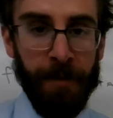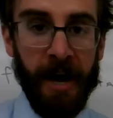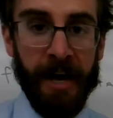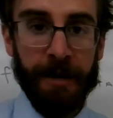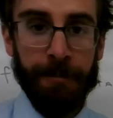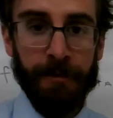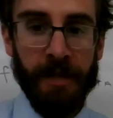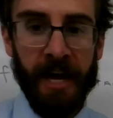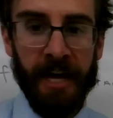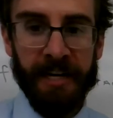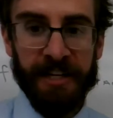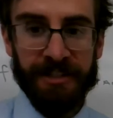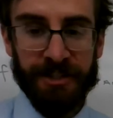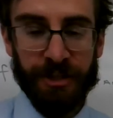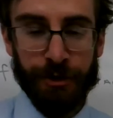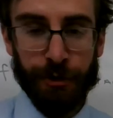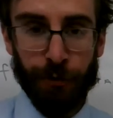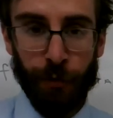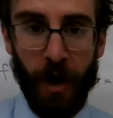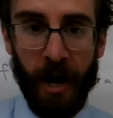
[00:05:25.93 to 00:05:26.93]
bottom line is
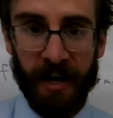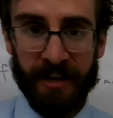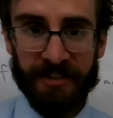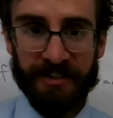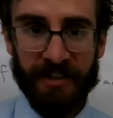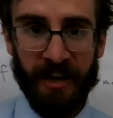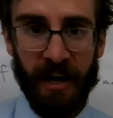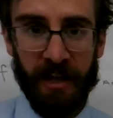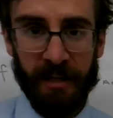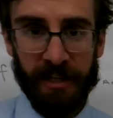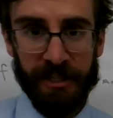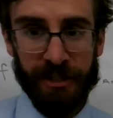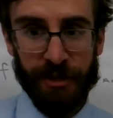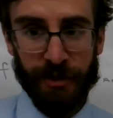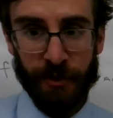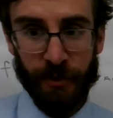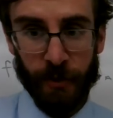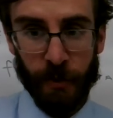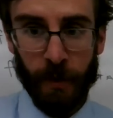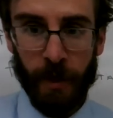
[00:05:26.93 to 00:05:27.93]
it's rock solid
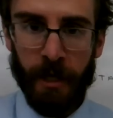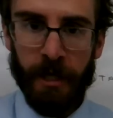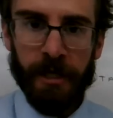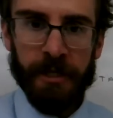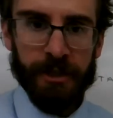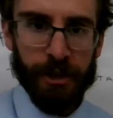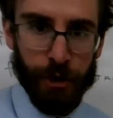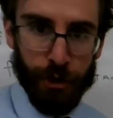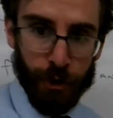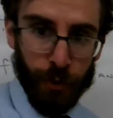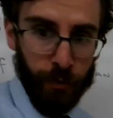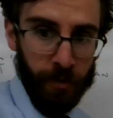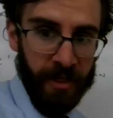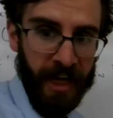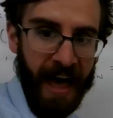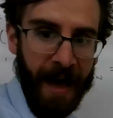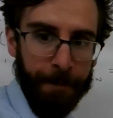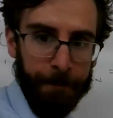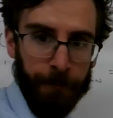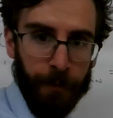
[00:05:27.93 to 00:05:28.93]
to, to do
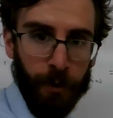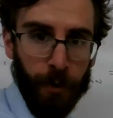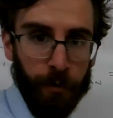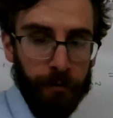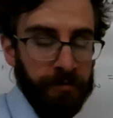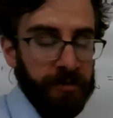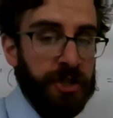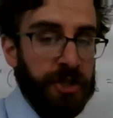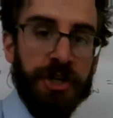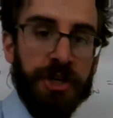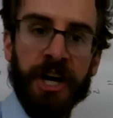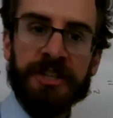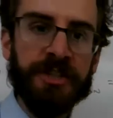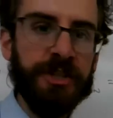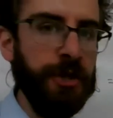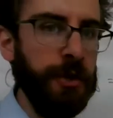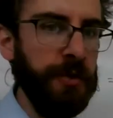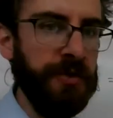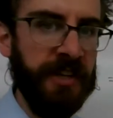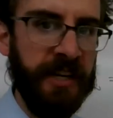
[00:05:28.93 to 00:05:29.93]
that move
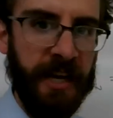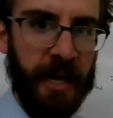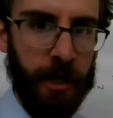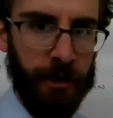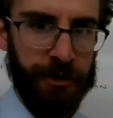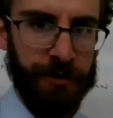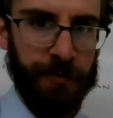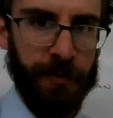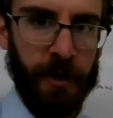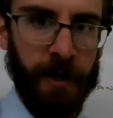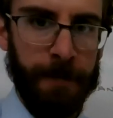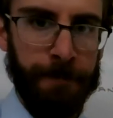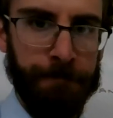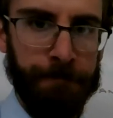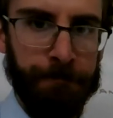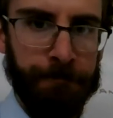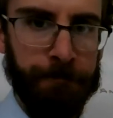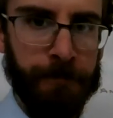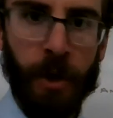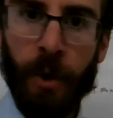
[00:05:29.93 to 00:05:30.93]
just using algebra.
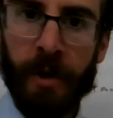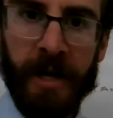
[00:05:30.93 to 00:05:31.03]
No